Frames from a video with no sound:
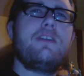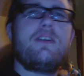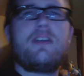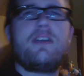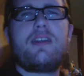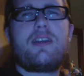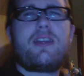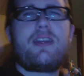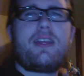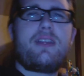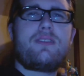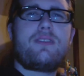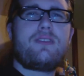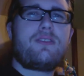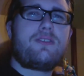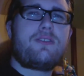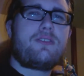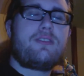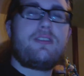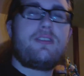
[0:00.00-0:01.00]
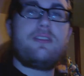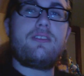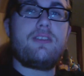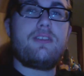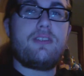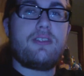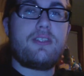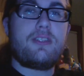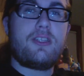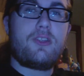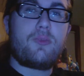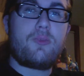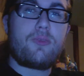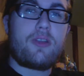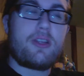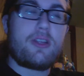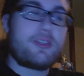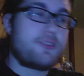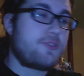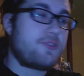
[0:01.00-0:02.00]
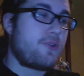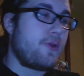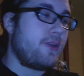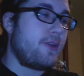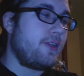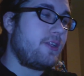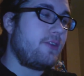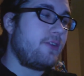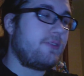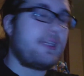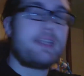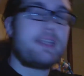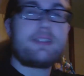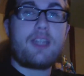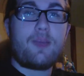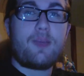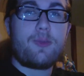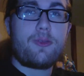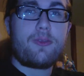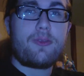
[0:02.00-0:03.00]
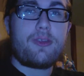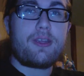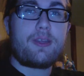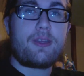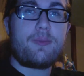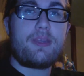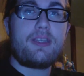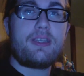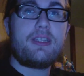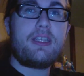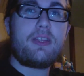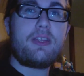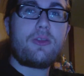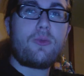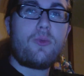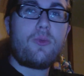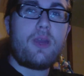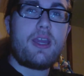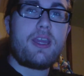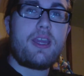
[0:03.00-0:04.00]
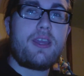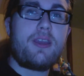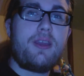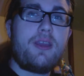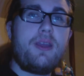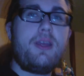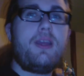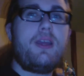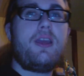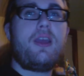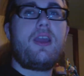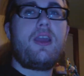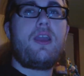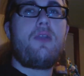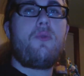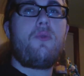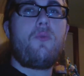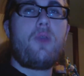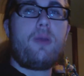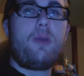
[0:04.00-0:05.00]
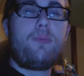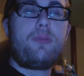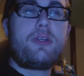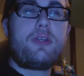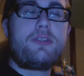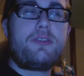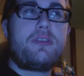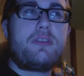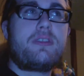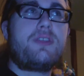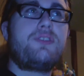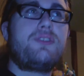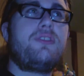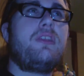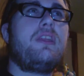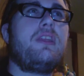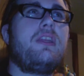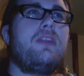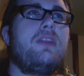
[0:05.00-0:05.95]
it's a Nintendo product, screw it, that type of thing. I mean, either way, what brought you essentially to